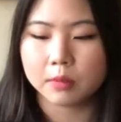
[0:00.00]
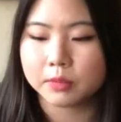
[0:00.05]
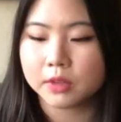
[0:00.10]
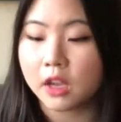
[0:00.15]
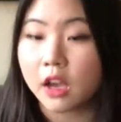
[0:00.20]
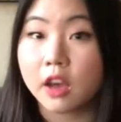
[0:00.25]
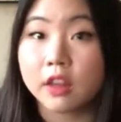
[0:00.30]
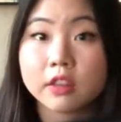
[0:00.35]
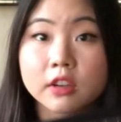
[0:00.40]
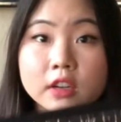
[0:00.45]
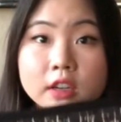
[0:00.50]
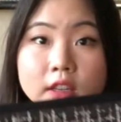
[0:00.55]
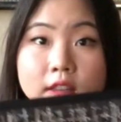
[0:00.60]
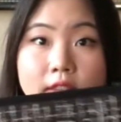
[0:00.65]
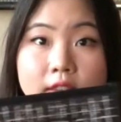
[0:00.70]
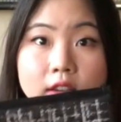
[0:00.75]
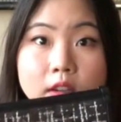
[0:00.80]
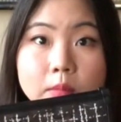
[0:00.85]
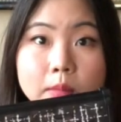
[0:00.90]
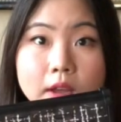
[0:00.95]
The other
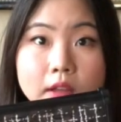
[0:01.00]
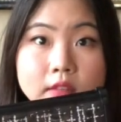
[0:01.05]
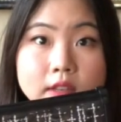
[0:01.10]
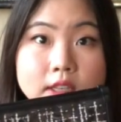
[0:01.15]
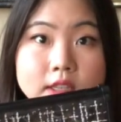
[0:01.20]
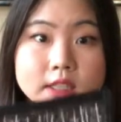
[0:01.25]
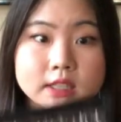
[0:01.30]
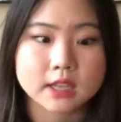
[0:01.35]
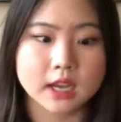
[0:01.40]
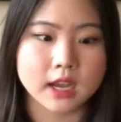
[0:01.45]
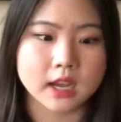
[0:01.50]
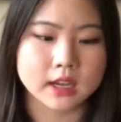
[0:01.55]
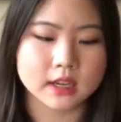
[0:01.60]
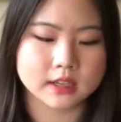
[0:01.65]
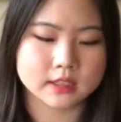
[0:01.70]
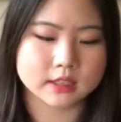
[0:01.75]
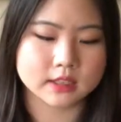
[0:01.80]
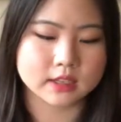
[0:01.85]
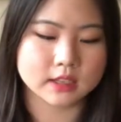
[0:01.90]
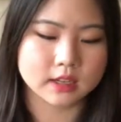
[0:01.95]
good thing about this
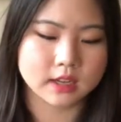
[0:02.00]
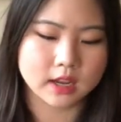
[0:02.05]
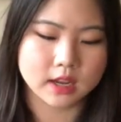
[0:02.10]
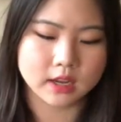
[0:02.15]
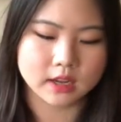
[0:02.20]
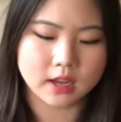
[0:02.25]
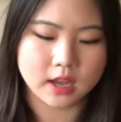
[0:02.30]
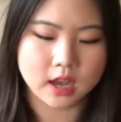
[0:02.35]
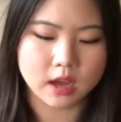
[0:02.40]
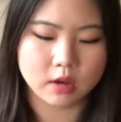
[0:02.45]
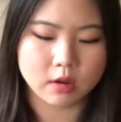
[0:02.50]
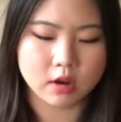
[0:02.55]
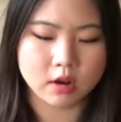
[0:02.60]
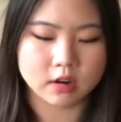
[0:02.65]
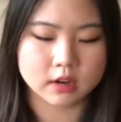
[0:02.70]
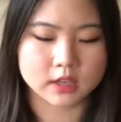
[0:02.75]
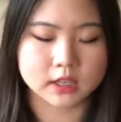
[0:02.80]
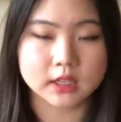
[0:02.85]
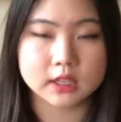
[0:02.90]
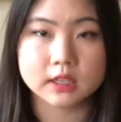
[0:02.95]
size and like how
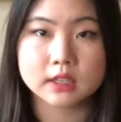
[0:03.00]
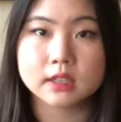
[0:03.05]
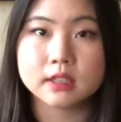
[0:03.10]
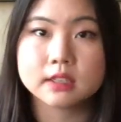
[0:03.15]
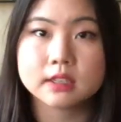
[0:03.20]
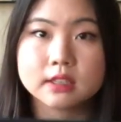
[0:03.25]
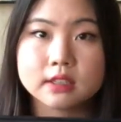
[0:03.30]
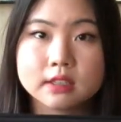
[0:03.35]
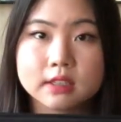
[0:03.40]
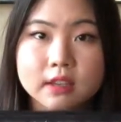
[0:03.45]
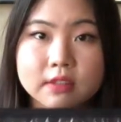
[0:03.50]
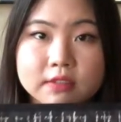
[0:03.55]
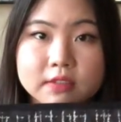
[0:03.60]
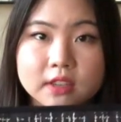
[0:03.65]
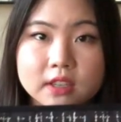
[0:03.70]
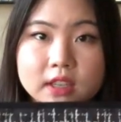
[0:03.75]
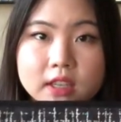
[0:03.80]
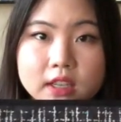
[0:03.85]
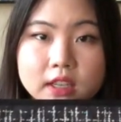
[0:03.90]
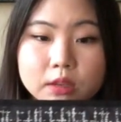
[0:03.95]
hardy it is I
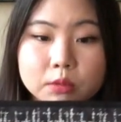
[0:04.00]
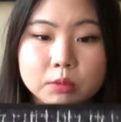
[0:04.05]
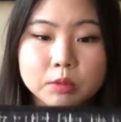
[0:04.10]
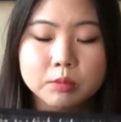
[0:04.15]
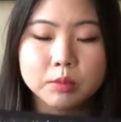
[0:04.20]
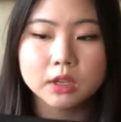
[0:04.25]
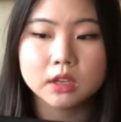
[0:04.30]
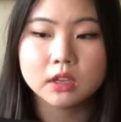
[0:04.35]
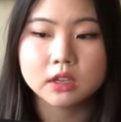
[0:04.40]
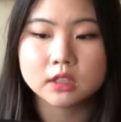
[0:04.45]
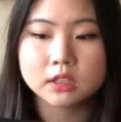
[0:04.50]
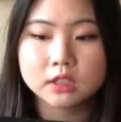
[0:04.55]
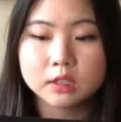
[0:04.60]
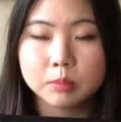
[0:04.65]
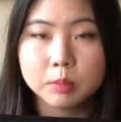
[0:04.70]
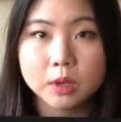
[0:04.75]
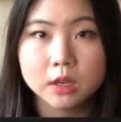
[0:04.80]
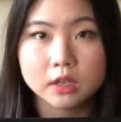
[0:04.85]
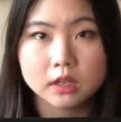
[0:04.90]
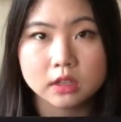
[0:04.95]
feel like it would be good
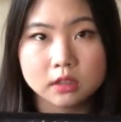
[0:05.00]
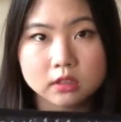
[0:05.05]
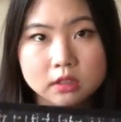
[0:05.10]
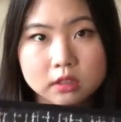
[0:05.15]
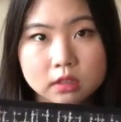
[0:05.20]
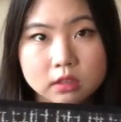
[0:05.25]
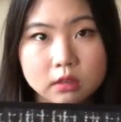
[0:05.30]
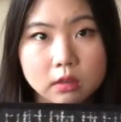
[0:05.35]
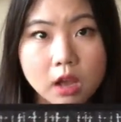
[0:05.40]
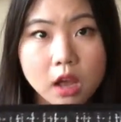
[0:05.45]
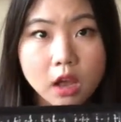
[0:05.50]
to put into